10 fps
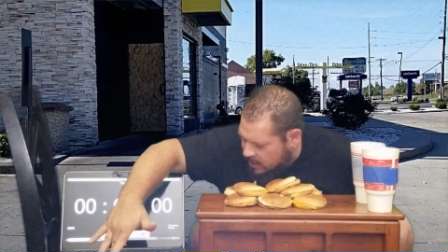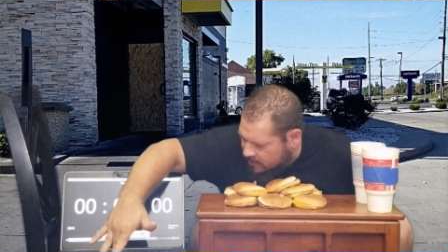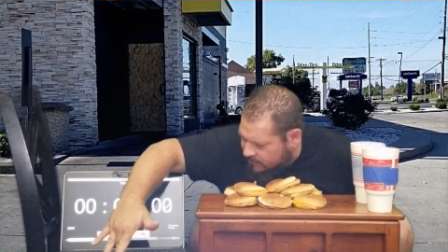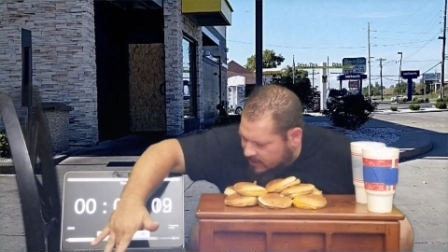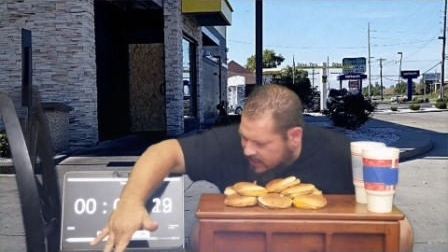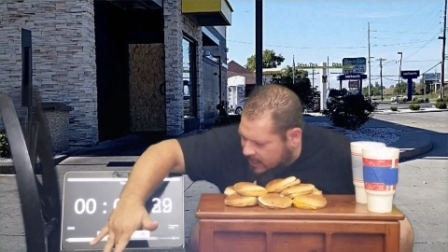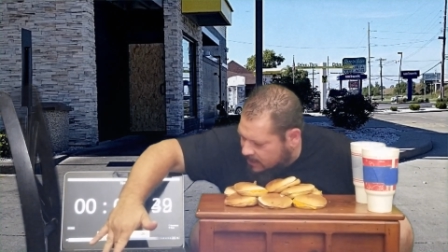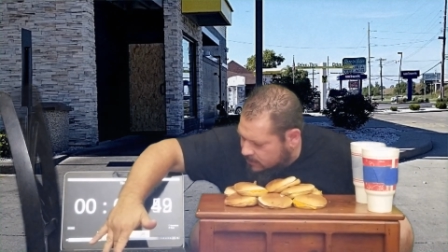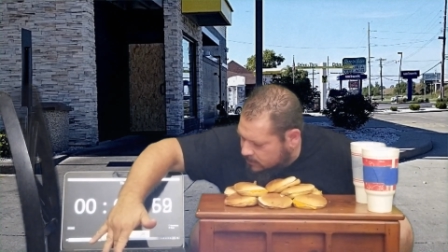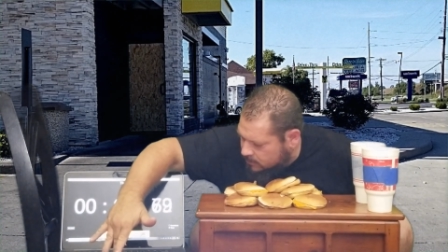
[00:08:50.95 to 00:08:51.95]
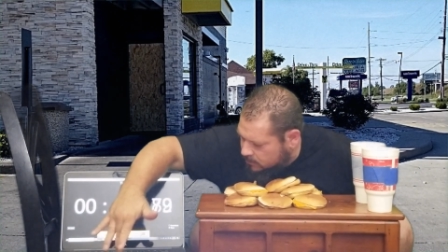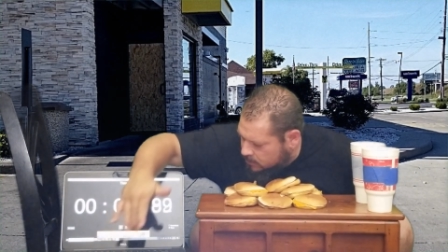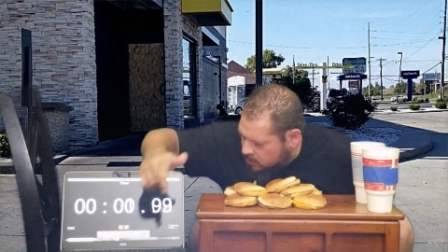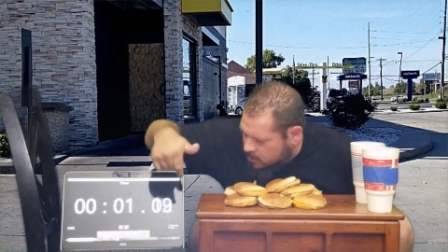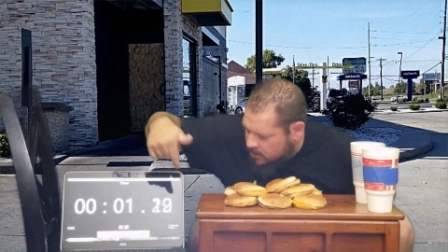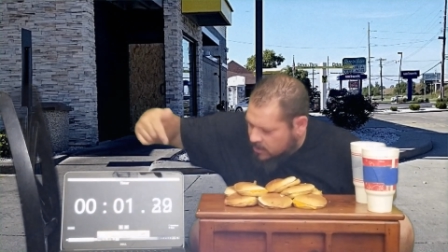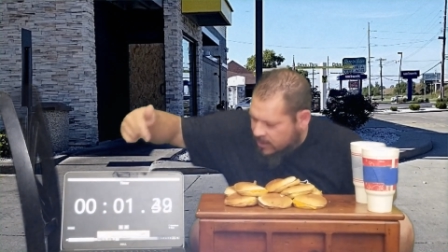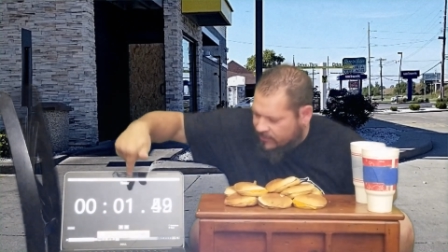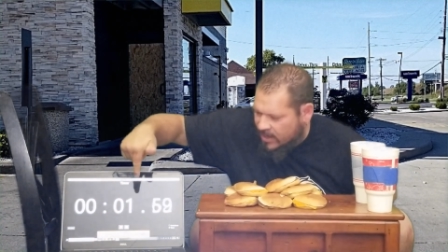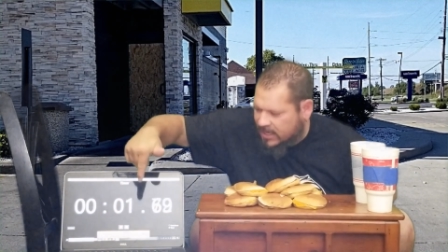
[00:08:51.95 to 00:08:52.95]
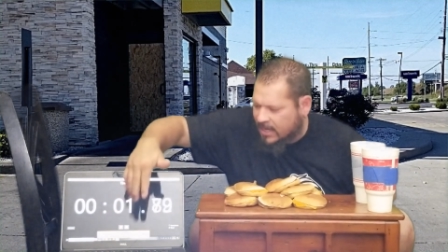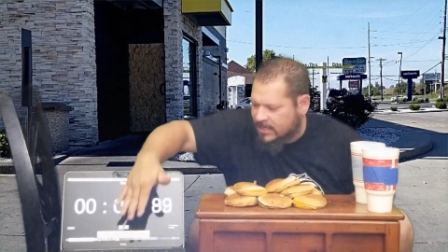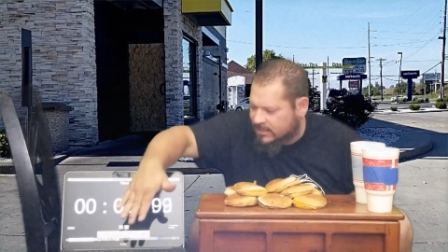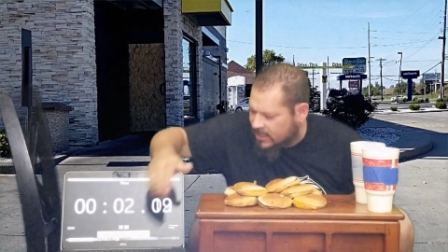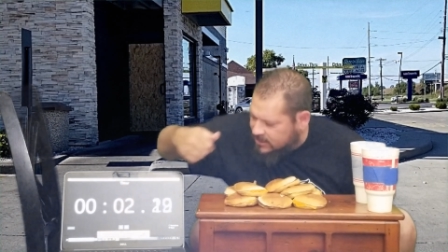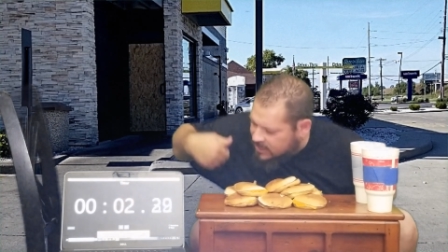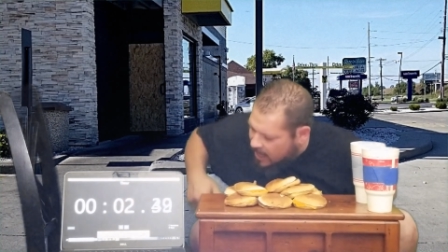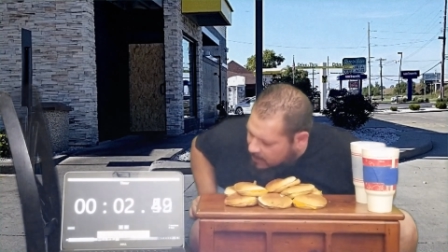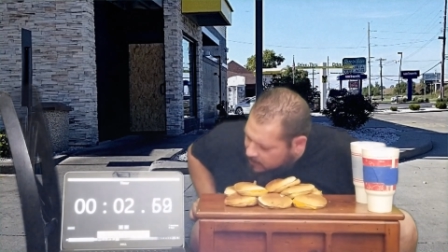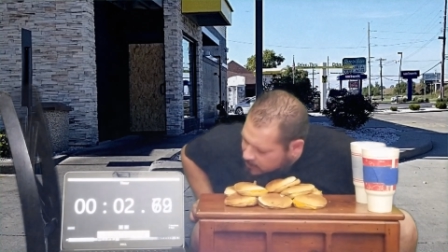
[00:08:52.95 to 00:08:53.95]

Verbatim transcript: And if I can't, if I can't hit that timer,